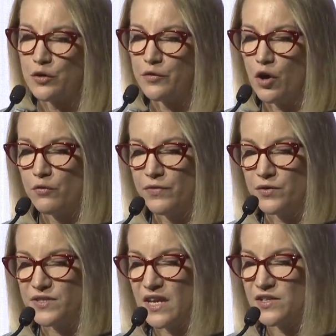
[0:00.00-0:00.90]
of
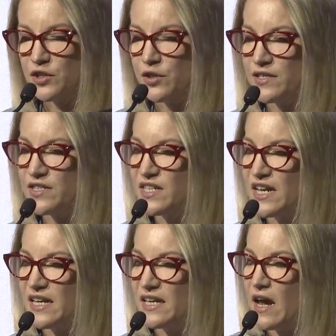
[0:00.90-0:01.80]
Goldfields, as you can
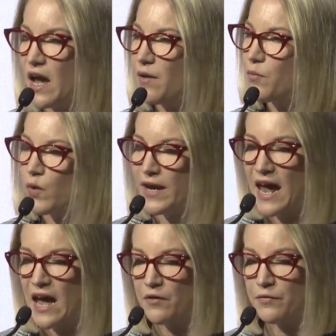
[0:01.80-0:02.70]
see,
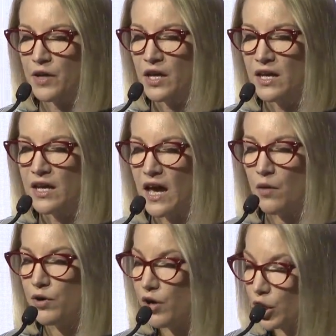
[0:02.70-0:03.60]

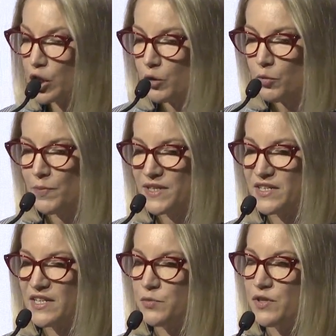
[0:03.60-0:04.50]
we're a global
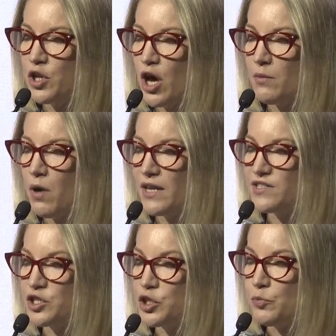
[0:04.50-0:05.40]
business with 9
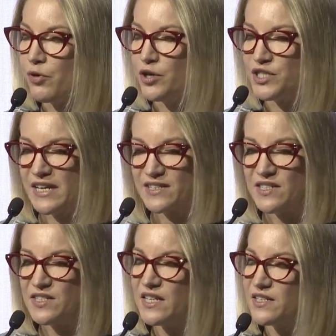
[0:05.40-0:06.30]
mines and 2 projects
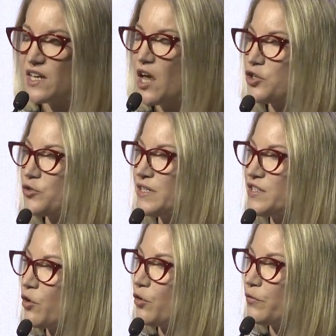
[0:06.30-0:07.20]
in 6
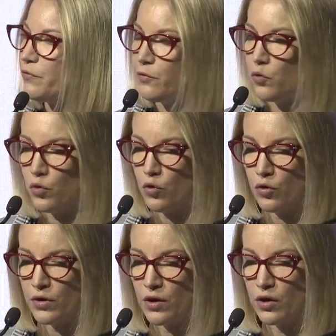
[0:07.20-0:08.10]
countries on 4
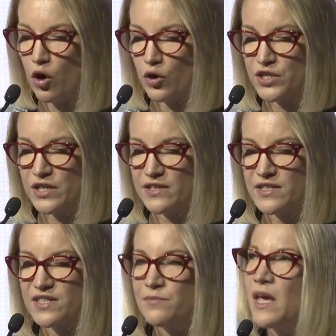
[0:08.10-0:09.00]

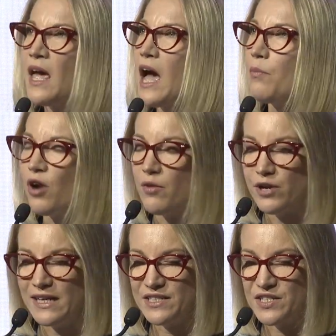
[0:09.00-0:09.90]
continents. Our
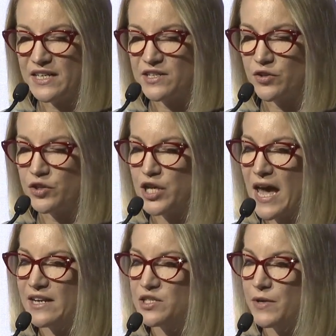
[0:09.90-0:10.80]
primary listing is on the
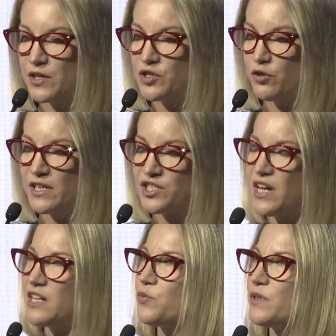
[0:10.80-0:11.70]
Johannesburg Stock
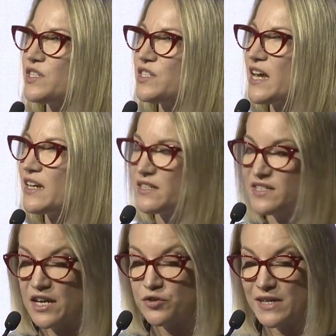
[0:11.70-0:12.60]
Exchange with a
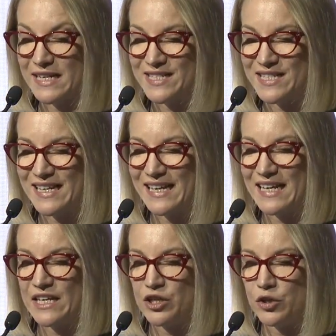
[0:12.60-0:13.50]
secondary listing
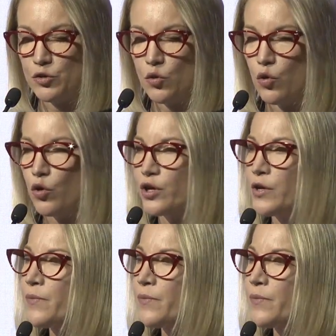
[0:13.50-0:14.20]
in New York.